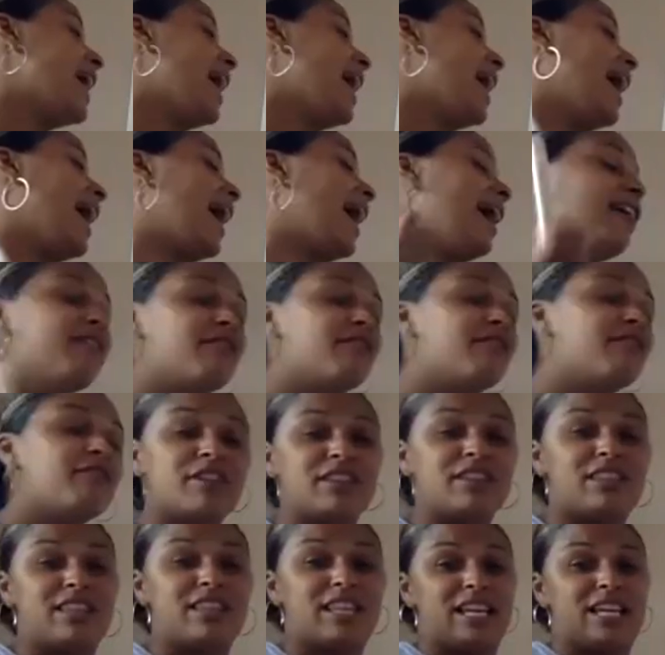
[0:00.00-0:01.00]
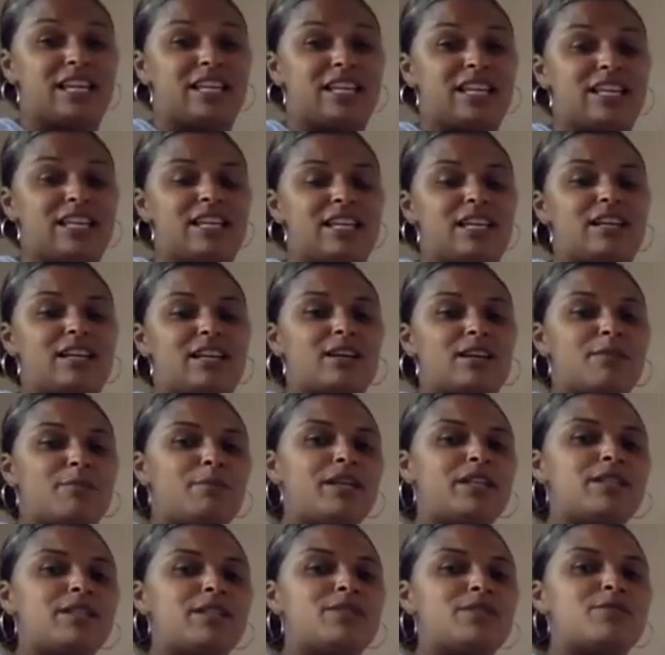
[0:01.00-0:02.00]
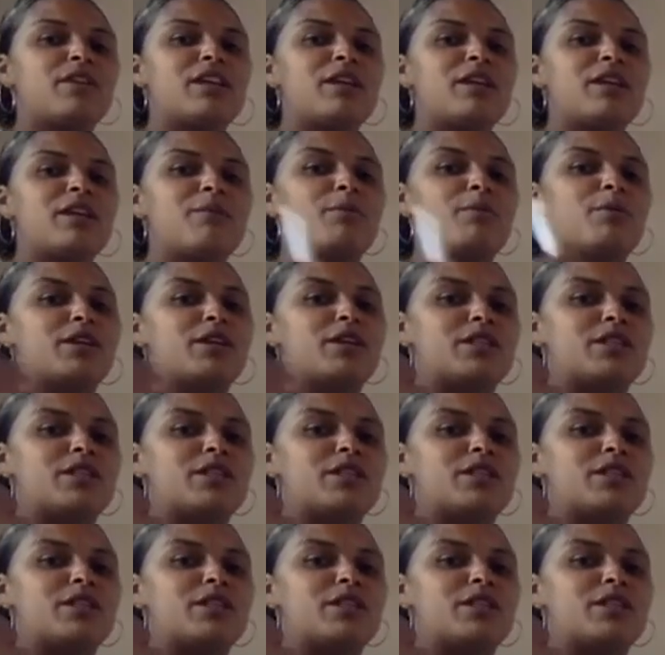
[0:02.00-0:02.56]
everything here, but it's really important